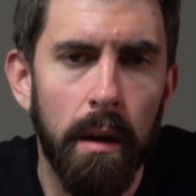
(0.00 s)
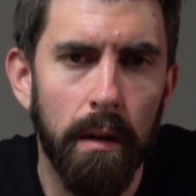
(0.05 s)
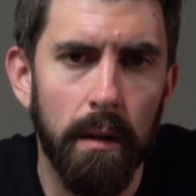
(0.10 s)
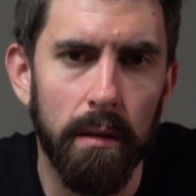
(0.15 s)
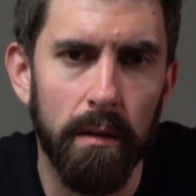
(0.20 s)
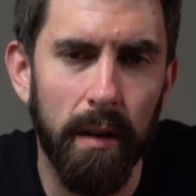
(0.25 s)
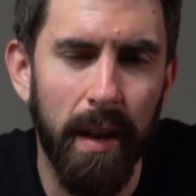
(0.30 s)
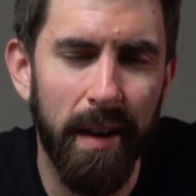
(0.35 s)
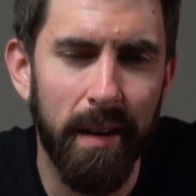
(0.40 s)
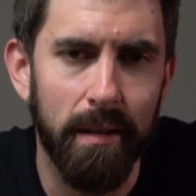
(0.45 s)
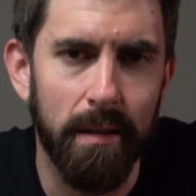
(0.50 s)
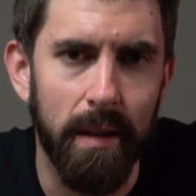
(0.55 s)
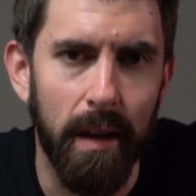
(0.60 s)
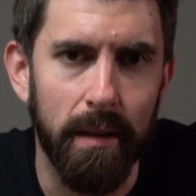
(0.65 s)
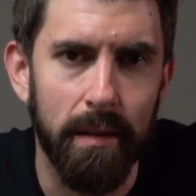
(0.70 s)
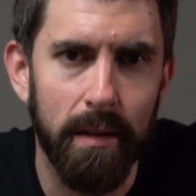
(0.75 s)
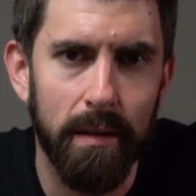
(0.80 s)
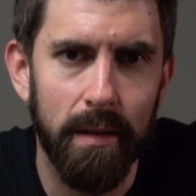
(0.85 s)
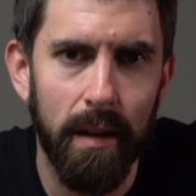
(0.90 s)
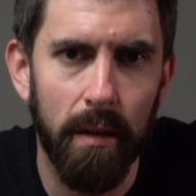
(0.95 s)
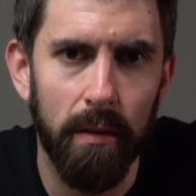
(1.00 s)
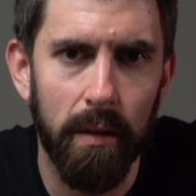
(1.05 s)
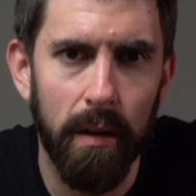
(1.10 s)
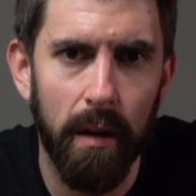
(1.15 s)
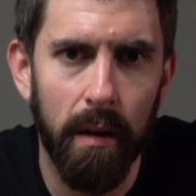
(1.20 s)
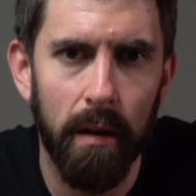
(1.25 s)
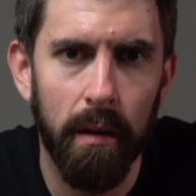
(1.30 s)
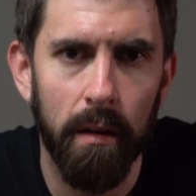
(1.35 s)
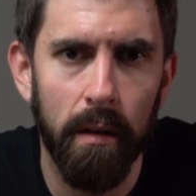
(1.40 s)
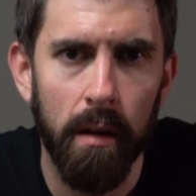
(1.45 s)
There's a lot of desks out
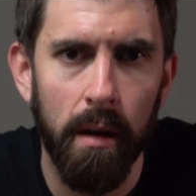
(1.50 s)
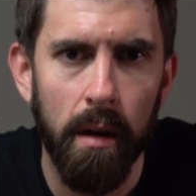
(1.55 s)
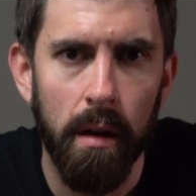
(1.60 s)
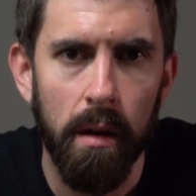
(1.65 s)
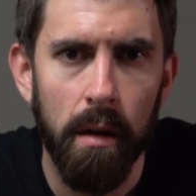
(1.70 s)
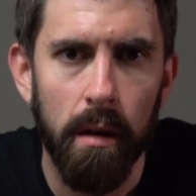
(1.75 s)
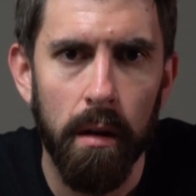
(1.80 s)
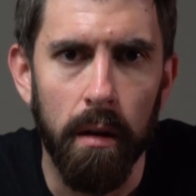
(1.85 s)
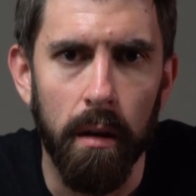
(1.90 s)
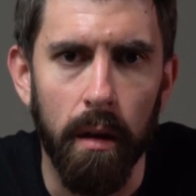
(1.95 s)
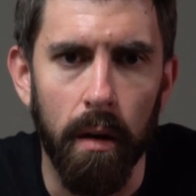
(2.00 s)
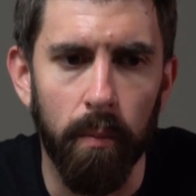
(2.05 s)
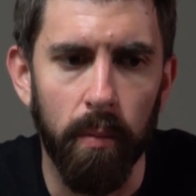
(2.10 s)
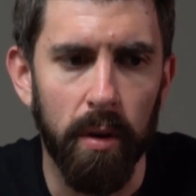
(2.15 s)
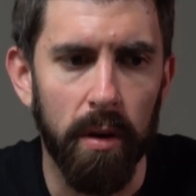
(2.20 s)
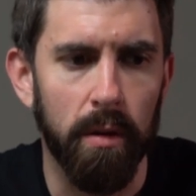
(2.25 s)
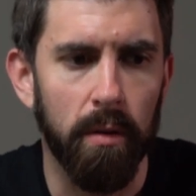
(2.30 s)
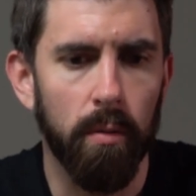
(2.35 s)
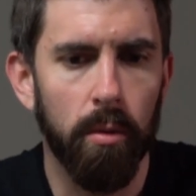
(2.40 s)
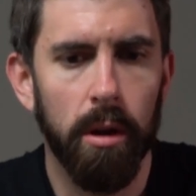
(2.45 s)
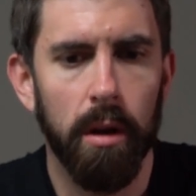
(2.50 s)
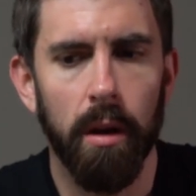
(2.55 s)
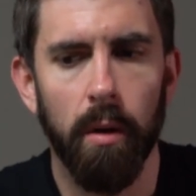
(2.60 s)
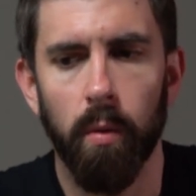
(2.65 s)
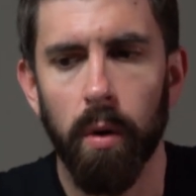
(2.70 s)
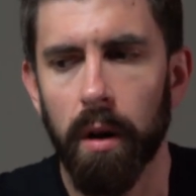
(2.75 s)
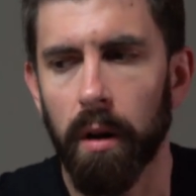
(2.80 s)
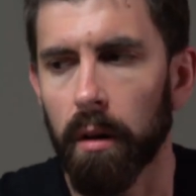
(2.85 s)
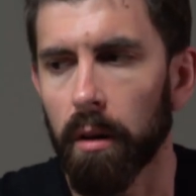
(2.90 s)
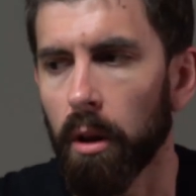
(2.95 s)
there, but you're really going to
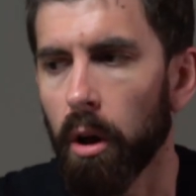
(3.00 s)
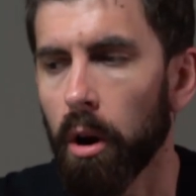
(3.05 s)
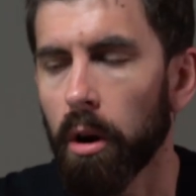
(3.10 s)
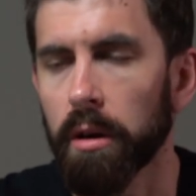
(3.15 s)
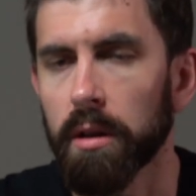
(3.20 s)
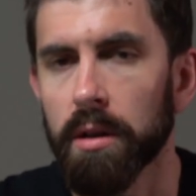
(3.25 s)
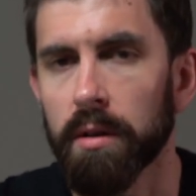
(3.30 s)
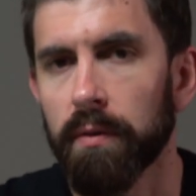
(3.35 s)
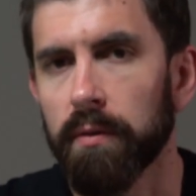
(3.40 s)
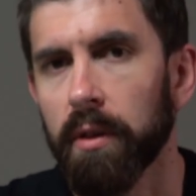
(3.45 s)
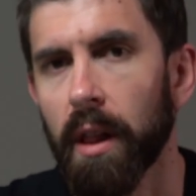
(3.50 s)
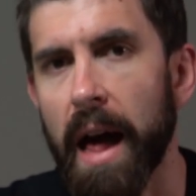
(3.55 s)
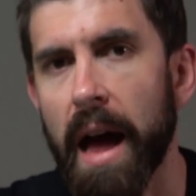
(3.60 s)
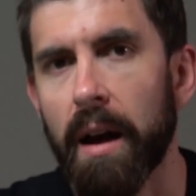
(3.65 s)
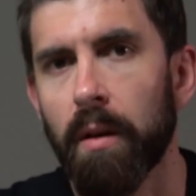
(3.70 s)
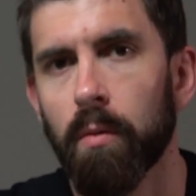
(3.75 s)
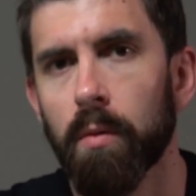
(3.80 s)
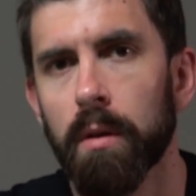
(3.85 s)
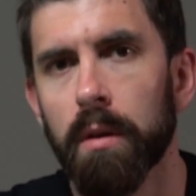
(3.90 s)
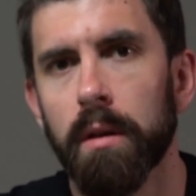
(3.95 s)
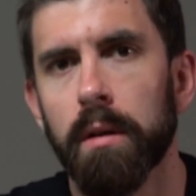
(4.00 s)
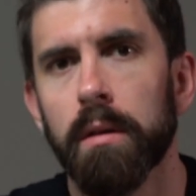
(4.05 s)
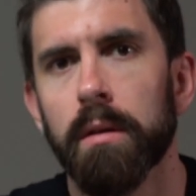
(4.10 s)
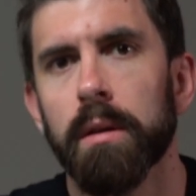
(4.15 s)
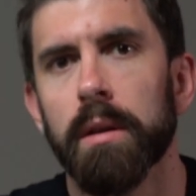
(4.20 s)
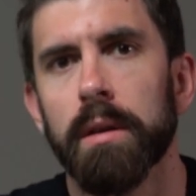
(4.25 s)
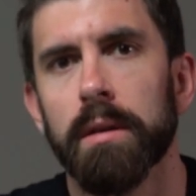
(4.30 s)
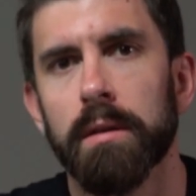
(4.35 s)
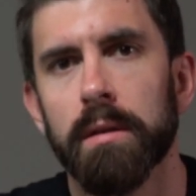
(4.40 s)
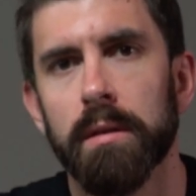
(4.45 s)
want a large flat one
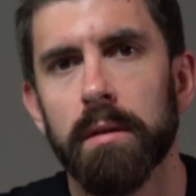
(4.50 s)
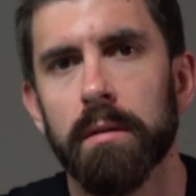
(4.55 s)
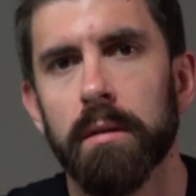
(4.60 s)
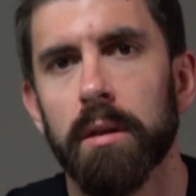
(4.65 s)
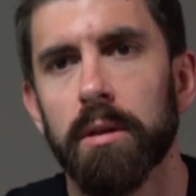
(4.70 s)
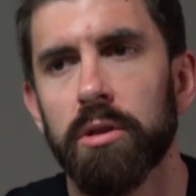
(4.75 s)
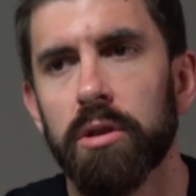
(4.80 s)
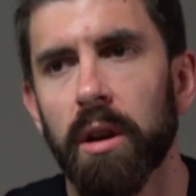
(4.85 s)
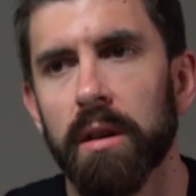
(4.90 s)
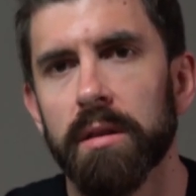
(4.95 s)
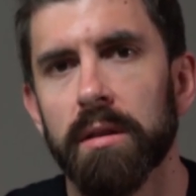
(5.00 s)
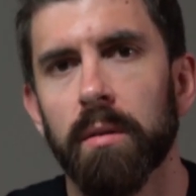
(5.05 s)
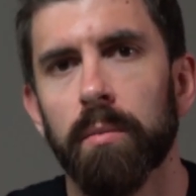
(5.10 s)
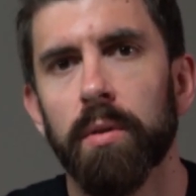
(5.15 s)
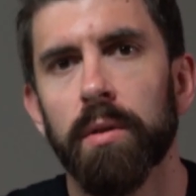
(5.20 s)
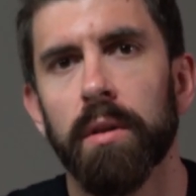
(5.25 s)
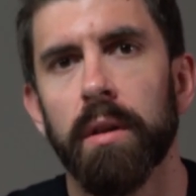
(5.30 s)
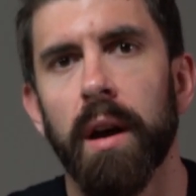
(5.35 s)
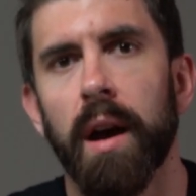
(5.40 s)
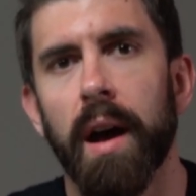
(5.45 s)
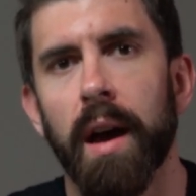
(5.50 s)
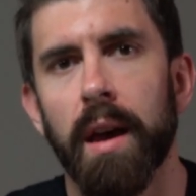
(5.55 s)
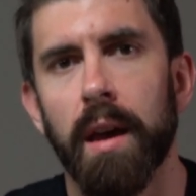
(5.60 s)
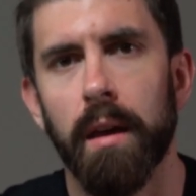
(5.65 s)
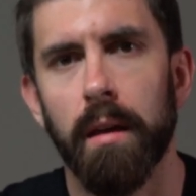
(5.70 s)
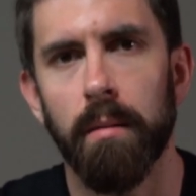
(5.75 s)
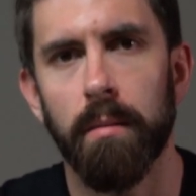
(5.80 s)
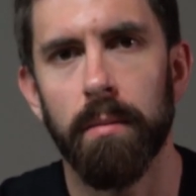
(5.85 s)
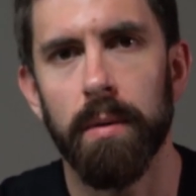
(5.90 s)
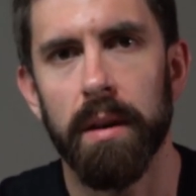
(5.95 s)
that's adjustable in
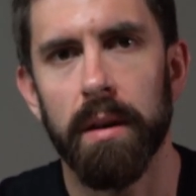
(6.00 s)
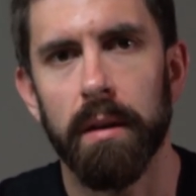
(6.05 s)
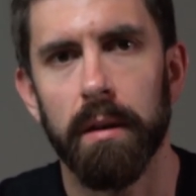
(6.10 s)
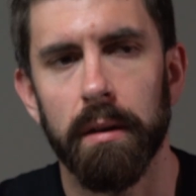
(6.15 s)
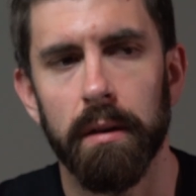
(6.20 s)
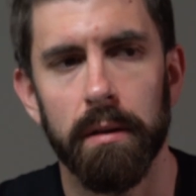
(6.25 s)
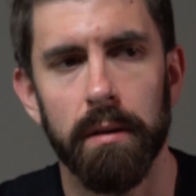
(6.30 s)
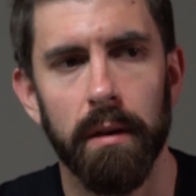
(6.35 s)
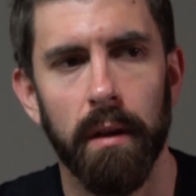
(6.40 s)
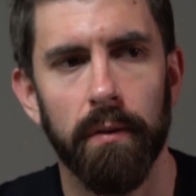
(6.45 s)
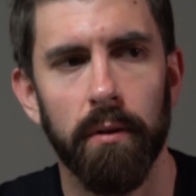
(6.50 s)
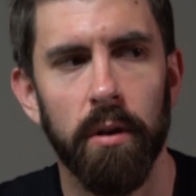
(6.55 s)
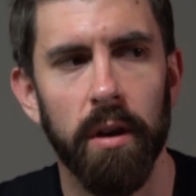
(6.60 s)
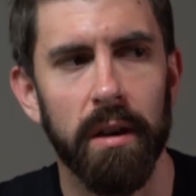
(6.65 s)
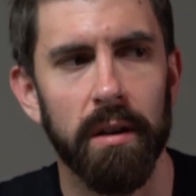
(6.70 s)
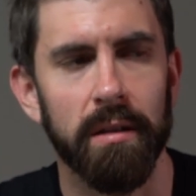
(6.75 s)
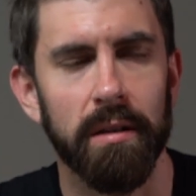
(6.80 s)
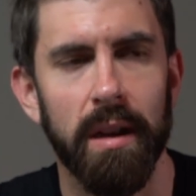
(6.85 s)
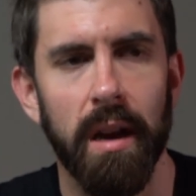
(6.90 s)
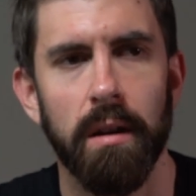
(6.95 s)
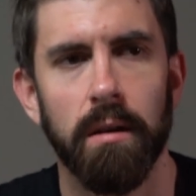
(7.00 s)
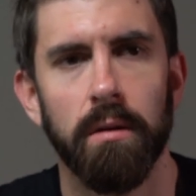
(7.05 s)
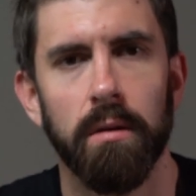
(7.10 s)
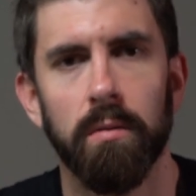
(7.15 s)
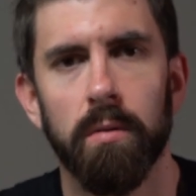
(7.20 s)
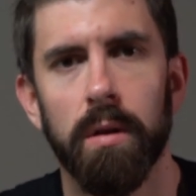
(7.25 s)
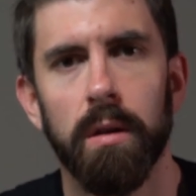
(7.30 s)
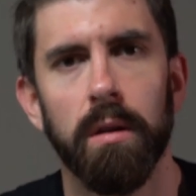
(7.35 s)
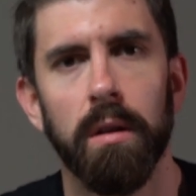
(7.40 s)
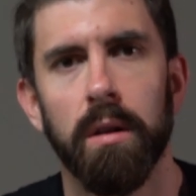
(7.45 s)
height, because if you get a standard
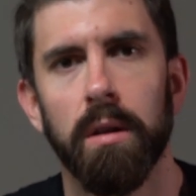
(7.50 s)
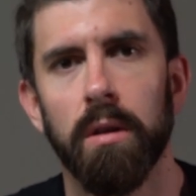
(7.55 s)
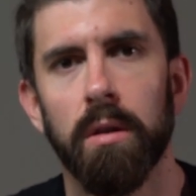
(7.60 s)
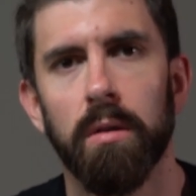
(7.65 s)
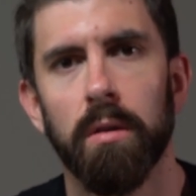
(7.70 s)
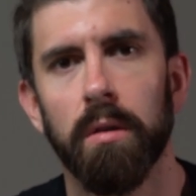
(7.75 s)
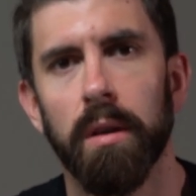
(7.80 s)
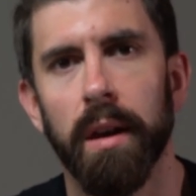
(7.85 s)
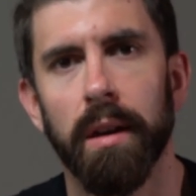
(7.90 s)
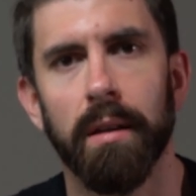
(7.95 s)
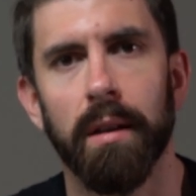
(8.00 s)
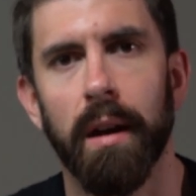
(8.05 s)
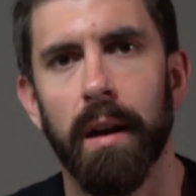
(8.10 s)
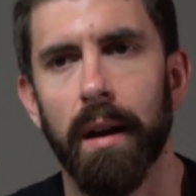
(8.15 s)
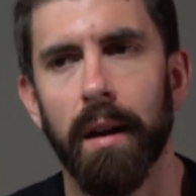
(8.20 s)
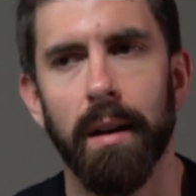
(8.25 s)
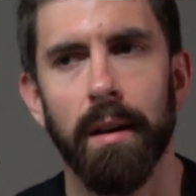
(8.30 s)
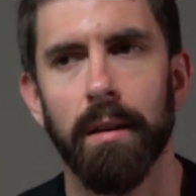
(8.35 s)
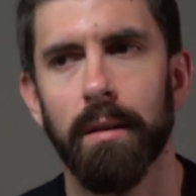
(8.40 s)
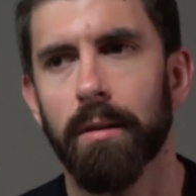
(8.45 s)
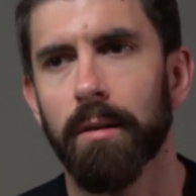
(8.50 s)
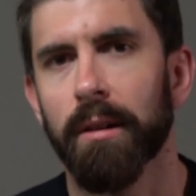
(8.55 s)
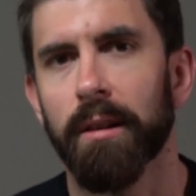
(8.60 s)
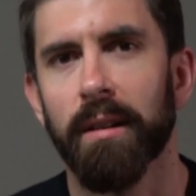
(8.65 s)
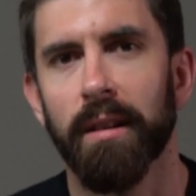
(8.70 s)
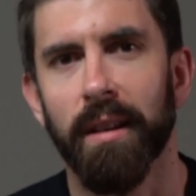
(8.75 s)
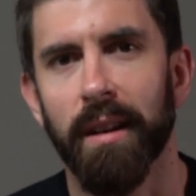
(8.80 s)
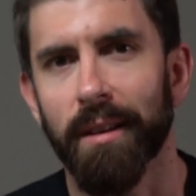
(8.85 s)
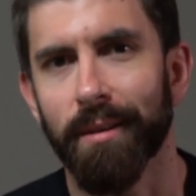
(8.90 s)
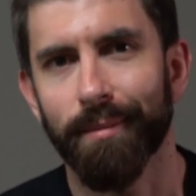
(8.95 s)
one and you don't like the height, you're
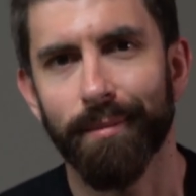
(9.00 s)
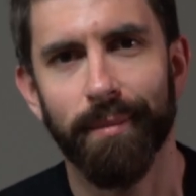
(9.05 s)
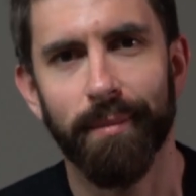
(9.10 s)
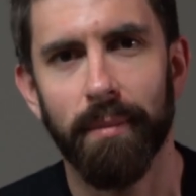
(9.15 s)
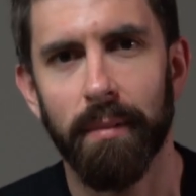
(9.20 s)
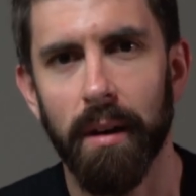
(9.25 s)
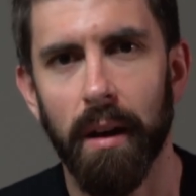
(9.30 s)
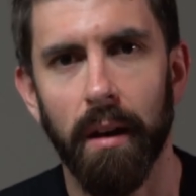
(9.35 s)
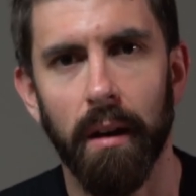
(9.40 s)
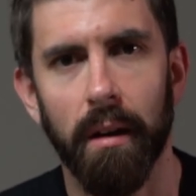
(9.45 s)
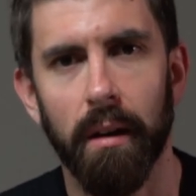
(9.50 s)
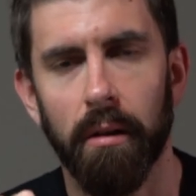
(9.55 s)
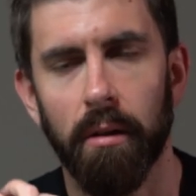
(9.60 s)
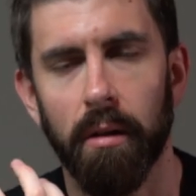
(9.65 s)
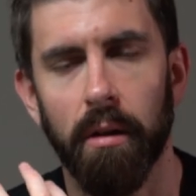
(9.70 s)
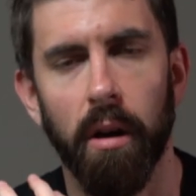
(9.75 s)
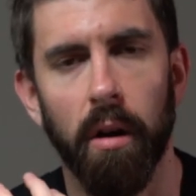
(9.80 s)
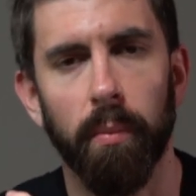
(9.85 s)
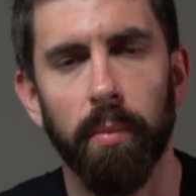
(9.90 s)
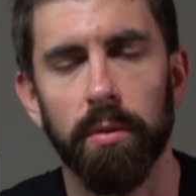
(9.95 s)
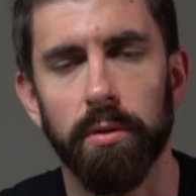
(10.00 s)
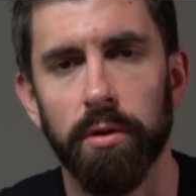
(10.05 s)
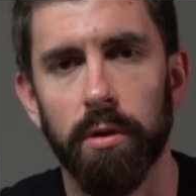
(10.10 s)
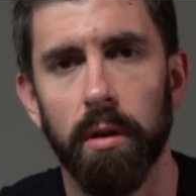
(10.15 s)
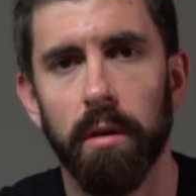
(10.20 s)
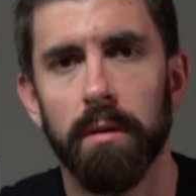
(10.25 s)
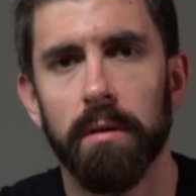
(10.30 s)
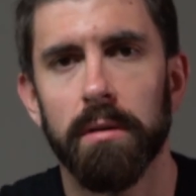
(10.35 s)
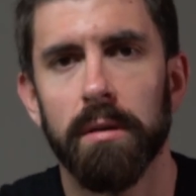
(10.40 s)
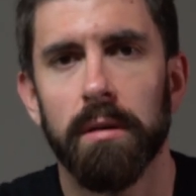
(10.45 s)
going to get carpal
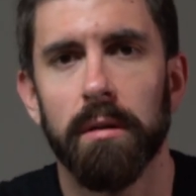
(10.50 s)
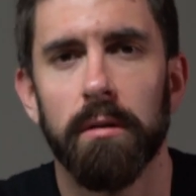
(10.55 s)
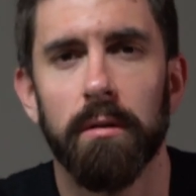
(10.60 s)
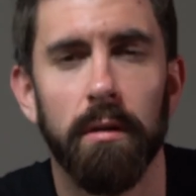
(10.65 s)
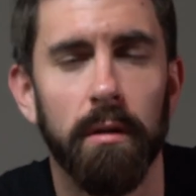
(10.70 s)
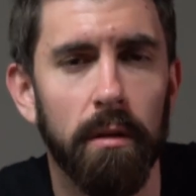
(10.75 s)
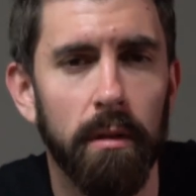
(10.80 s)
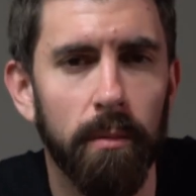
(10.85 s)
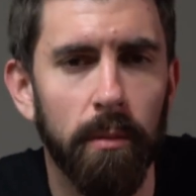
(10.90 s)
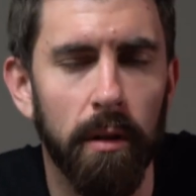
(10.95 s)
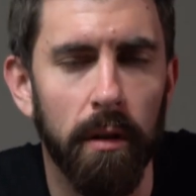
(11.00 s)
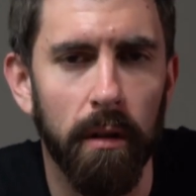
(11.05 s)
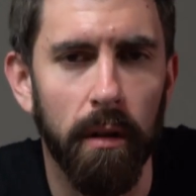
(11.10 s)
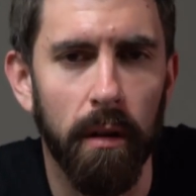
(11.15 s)
tunnel syndrome,